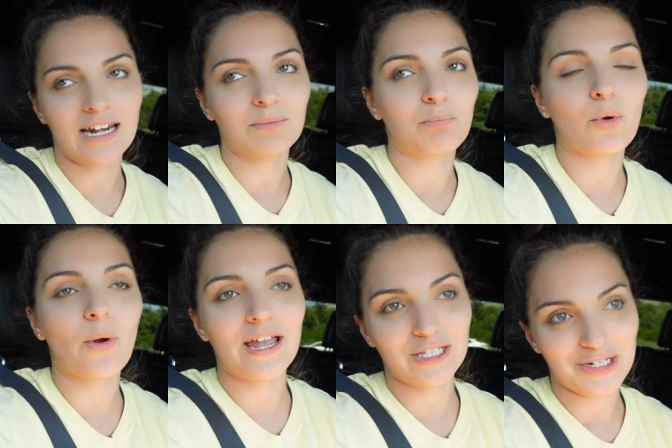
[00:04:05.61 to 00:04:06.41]
And it
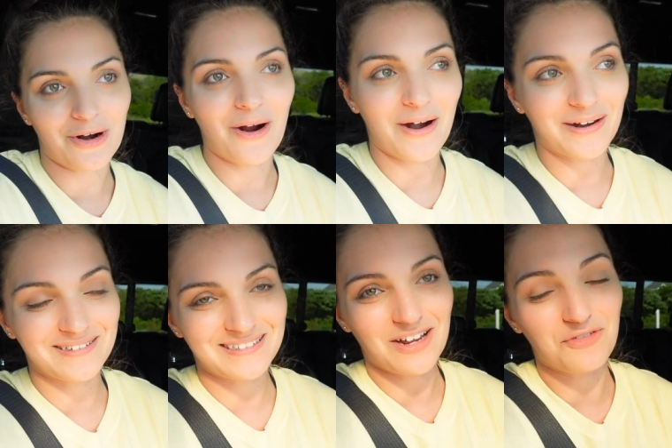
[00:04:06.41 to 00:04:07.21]
breaks your heart
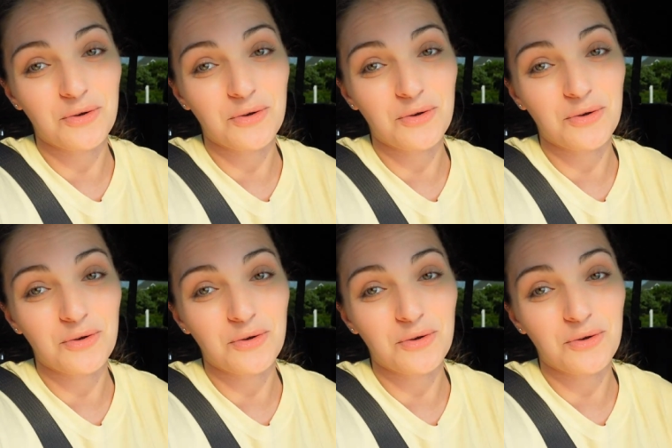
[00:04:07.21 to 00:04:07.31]
if